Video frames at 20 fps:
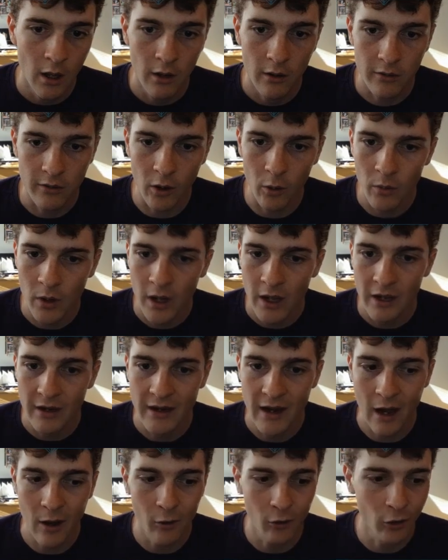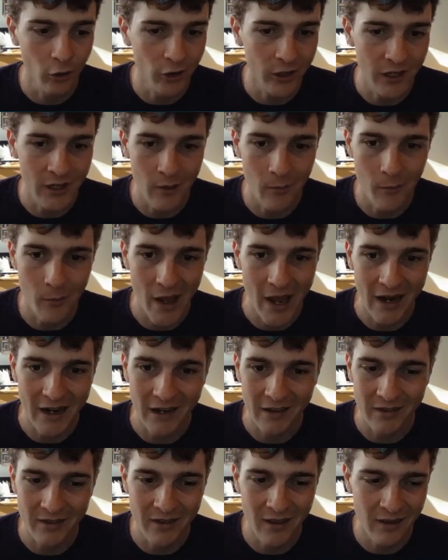So now looking back
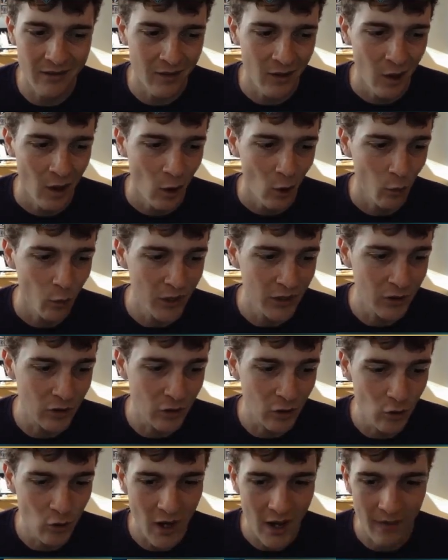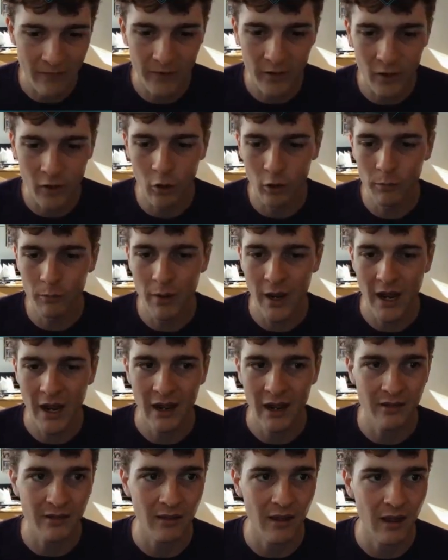at this, we do have the gold
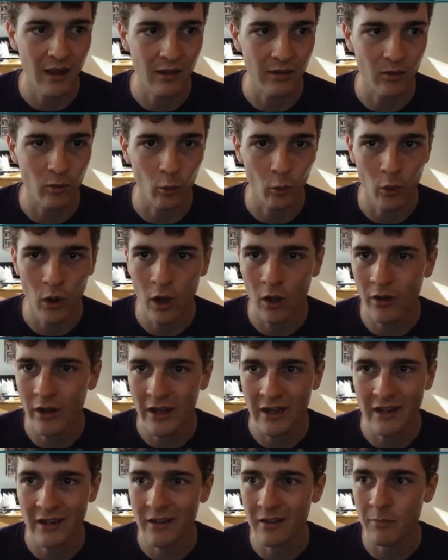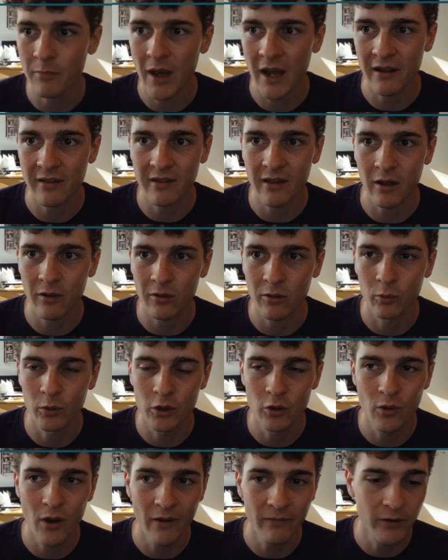pass as well, and it is maxed out. So we
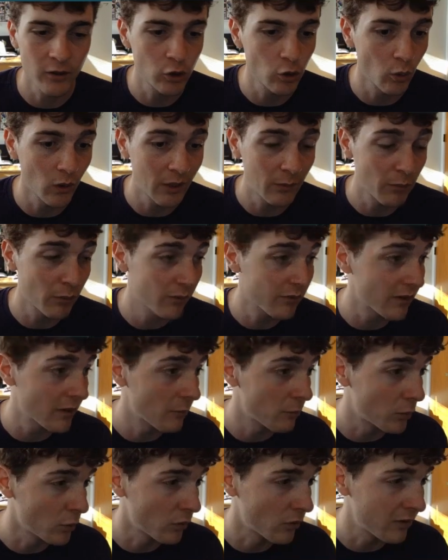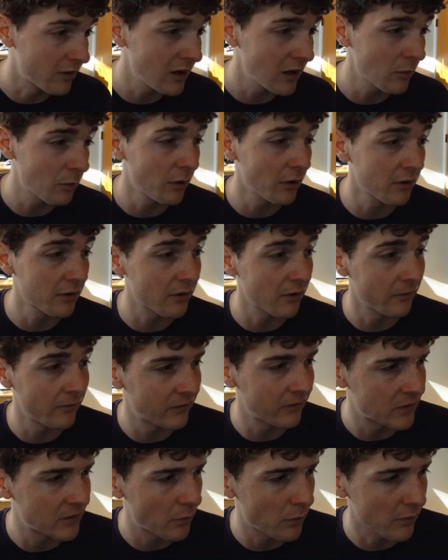do have the 20% boost here plus the
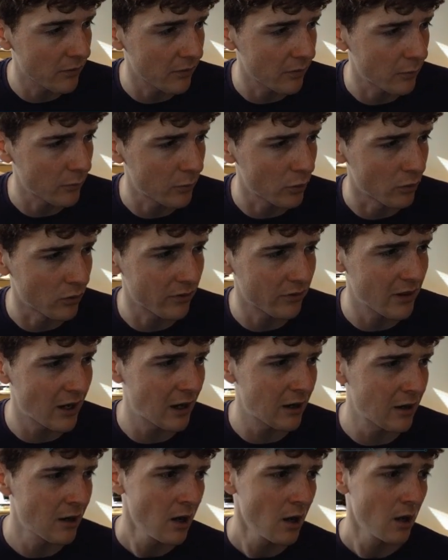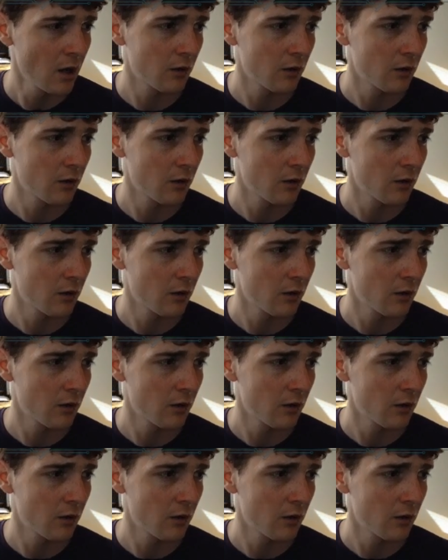50% boost there.